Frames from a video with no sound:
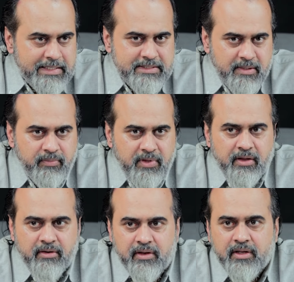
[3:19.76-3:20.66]
as
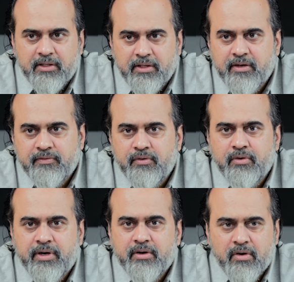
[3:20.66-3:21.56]
something real,
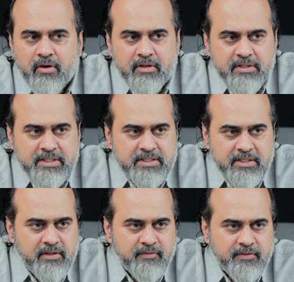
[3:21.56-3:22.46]
therefore it calls
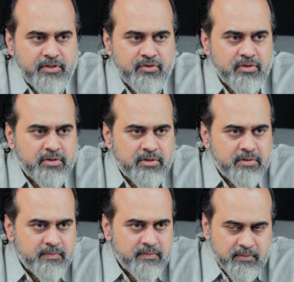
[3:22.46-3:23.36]
itself the
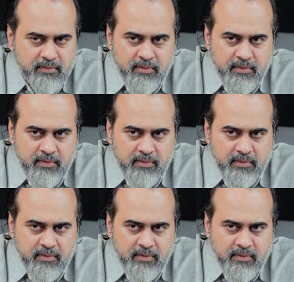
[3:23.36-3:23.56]
truth.